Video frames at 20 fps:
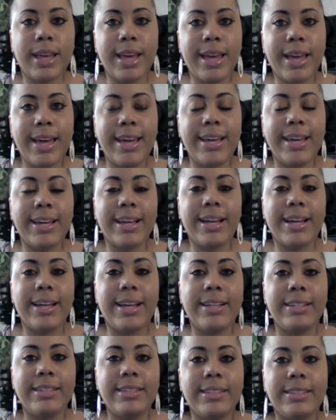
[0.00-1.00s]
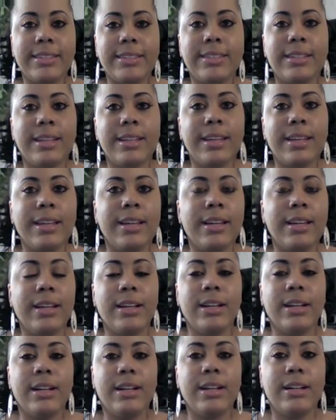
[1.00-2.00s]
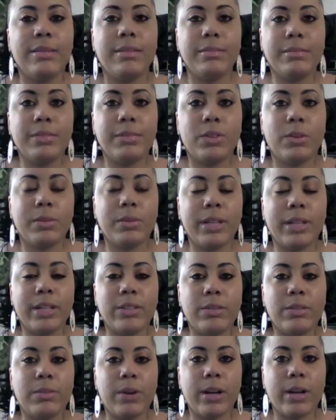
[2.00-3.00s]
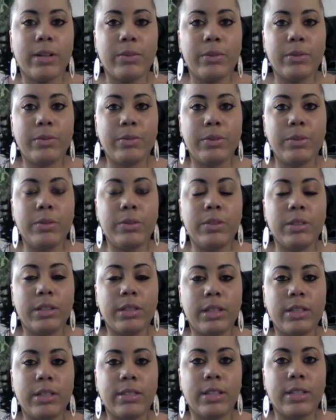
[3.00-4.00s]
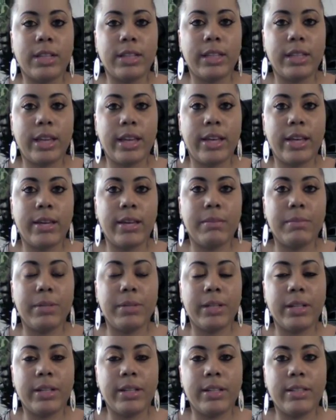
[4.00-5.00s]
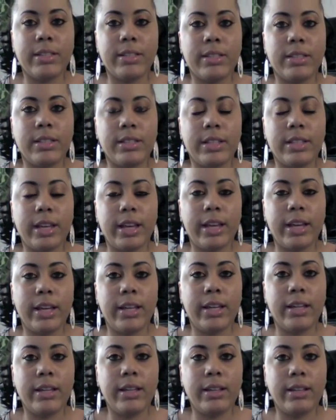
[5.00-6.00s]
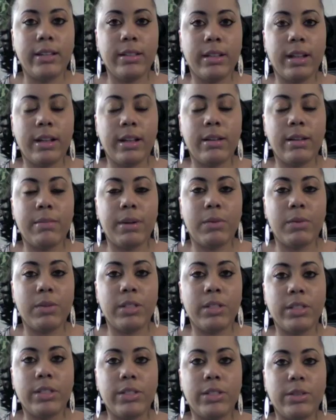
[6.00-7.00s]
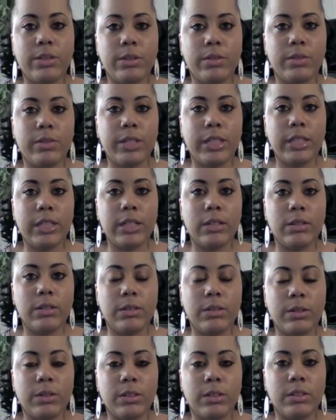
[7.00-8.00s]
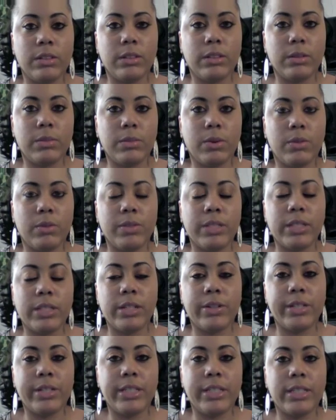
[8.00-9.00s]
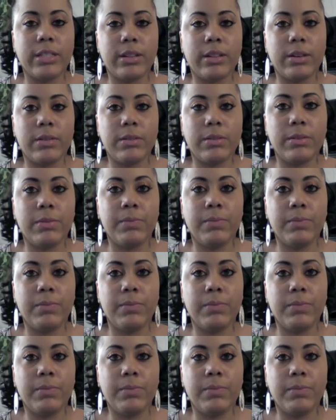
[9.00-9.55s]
Hey guys, normally I do product reviews and things like that, but today I wanted to do a video on a little more of a serious note.